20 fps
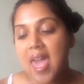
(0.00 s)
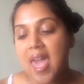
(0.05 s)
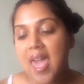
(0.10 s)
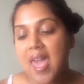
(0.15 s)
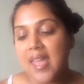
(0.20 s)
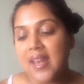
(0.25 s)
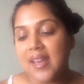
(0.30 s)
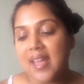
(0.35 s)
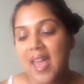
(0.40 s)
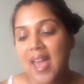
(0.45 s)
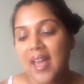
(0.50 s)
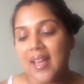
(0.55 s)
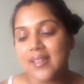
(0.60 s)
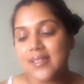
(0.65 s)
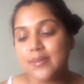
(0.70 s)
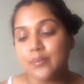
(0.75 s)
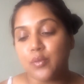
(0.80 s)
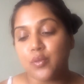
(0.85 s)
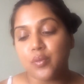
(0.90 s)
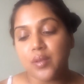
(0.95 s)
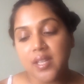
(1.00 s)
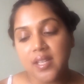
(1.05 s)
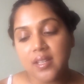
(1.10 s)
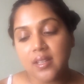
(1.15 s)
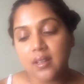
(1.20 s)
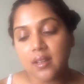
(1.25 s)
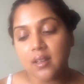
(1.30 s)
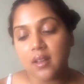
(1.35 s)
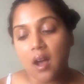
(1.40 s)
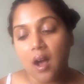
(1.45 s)
And it has
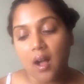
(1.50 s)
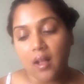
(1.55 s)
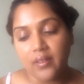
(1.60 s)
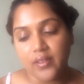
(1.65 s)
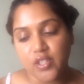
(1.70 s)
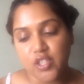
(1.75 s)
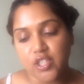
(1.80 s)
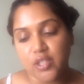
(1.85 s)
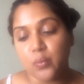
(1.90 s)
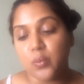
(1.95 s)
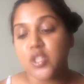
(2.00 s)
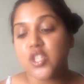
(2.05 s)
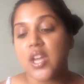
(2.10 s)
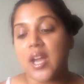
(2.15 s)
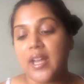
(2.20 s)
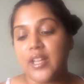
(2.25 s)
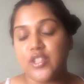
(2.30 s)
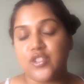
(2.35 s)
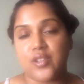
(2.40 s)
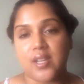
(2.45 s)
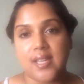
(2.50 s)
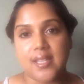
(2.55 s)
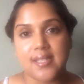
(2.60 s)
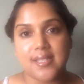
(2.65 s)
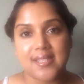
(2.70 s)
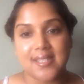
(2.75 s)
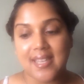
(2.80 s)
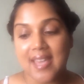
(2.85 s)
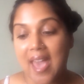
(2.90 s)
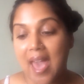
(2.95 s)
marine collagen, which
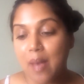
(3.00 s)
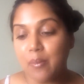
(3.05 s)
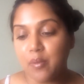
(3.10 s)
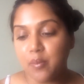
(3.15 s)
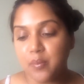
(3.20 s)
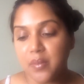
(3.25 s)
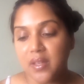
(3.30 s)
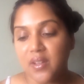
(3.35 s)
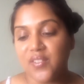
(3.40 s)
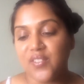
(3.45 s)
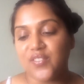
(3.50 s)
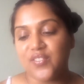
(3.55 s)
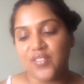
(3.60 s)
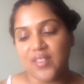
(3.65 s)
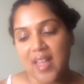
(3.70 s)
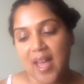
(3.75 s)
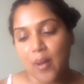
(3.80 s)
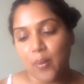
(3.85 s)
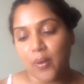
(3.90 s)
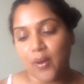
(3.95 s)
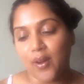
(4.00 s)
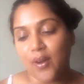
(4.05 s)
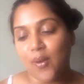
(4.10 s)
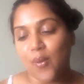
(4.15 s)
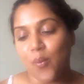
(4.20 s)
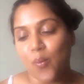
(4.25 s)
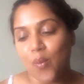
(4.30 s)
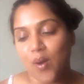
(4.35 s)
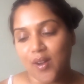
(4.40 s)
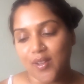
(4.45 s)
hydrates, chamomile flower
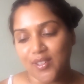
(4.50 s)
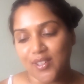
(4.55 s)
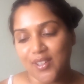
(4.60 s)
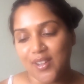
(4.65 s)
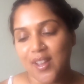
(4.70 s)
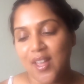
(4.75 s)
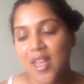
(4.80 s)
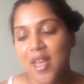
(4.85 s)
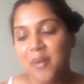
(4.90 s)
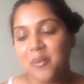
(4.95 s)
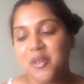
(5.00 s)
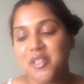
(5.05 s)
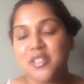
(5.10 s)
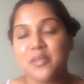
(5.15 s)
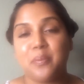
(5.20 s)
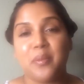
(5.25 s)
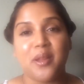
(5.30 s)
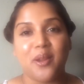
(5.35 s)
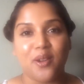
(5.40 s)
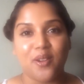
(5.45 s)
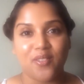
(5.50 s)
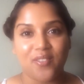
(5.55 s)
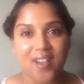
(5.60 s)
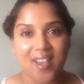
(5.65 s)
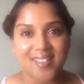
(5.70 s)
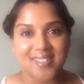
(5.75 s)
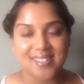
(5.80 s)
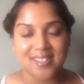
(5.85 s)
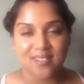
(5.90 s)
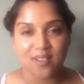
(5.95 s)
water, which
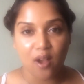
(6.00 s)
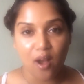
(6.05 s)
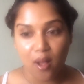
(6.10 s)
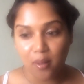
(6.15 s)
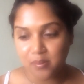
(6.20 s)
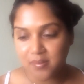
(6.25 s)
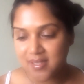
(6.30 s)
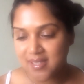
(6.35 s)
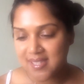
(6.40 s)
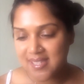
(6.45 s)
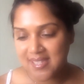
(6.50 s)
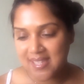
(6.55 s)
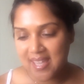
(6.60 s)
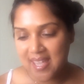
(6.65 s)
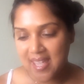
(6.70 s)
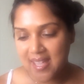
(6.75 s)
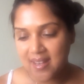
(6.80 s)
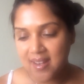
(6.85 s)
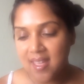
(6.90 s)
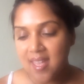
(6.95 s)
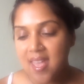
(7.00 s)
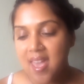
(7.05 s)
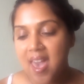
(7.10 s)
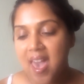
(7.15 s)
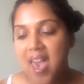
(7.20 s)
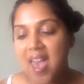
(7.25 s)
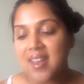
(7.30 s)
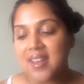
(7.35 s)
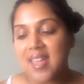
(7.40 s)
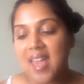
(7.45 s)
purifies and calms the skin,
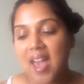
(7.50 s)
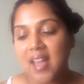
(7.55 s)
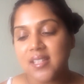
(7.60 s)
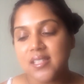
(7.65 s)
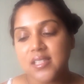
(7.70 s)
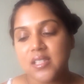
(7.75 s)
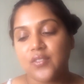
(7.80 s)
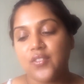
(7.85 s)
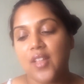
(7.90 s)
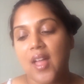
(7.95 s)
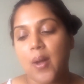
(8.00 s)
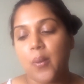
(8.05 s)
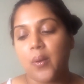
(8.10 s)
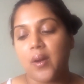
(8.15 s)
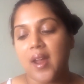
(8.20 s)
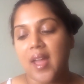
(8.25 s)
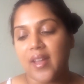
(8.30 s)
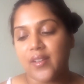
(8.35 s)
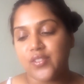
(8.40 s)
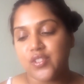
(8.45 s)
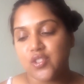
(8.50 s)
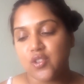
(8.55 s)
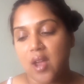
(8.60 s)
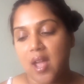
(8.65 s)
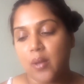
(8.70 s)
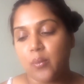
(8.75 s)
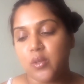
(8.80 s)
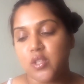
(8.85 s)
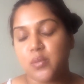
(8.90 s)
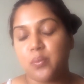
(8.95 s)
and cactus flower
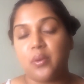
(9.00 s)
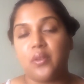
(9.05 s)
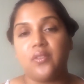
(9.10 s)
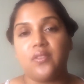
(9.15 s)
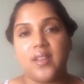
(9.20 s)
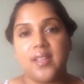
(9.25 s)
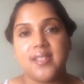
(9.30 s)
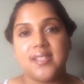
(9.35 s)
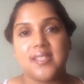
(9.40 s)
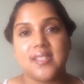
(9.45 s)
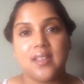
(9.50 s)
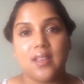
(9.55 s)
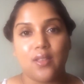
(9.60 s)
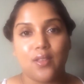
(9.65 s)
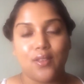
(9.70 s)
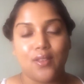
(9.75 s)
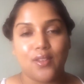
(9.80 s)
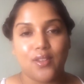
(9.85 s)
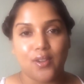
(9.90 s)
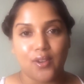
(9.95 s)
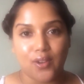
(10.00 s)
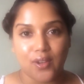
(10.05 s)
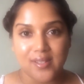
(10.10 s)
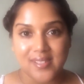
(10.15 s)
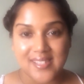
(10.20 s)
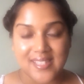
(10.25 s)
extract, which prevents your